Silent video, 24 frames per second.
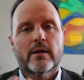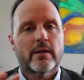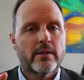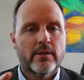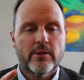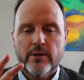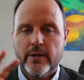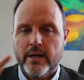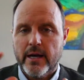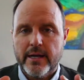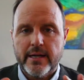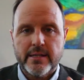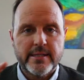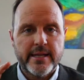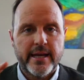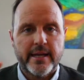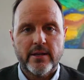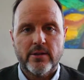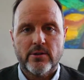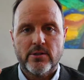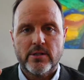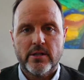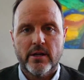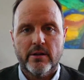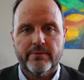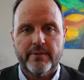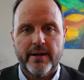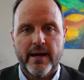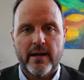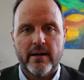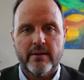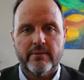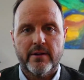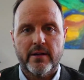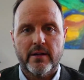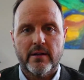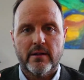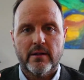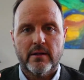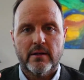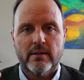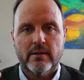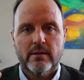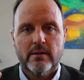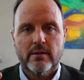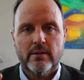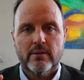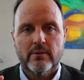You kind of take yourself out of it,
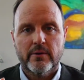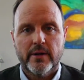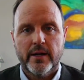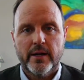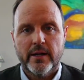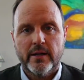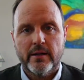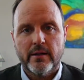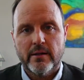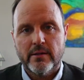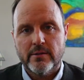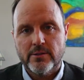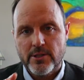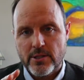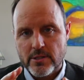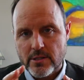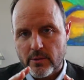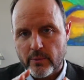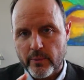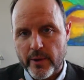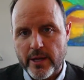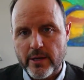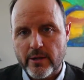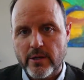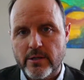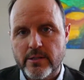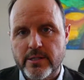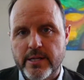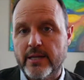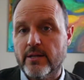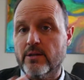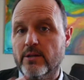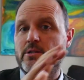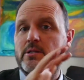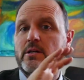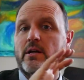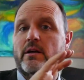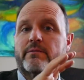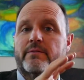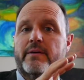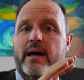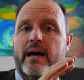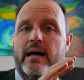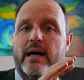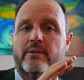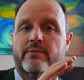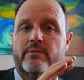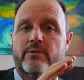right? Just the way you can take yourself
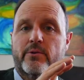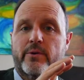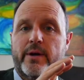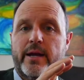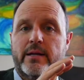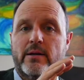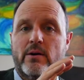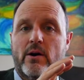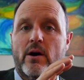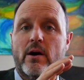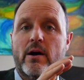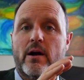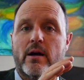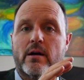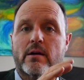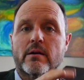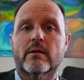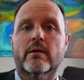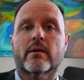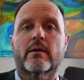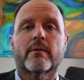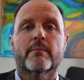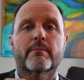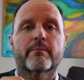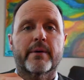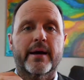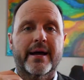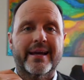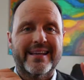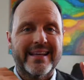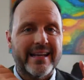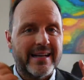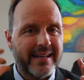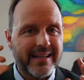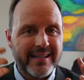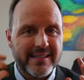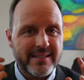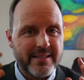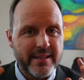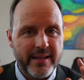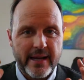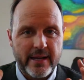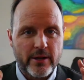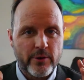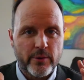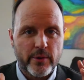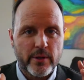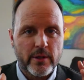out of great art by getting into
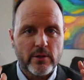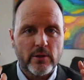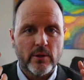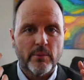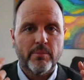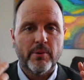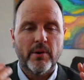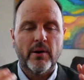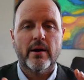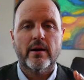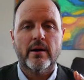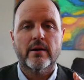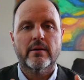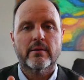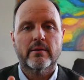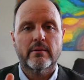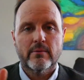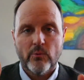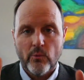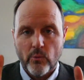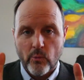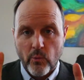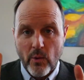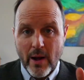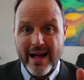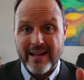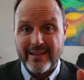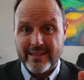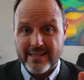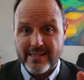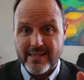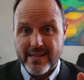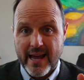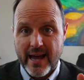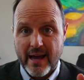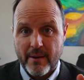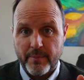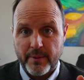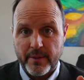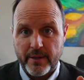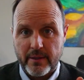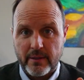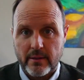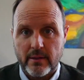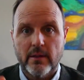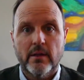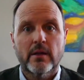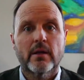that critical part while it's
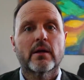happening.